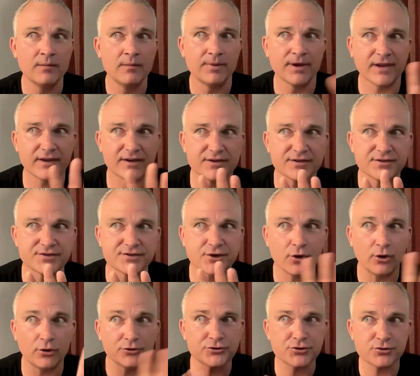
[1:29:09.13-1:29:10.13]
because
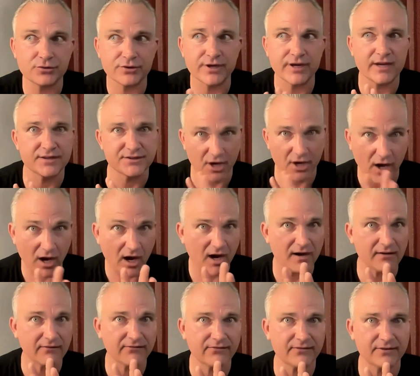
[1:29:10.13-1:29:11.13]
culturally it's
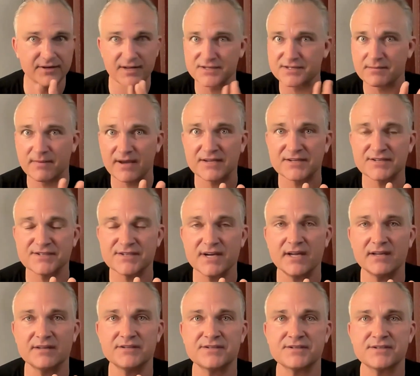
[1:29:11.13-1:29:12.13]
off and doesn't make
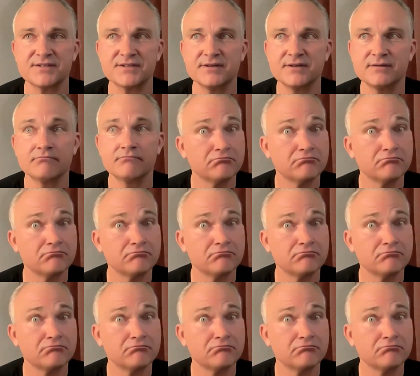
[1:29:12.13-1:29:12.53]
sense,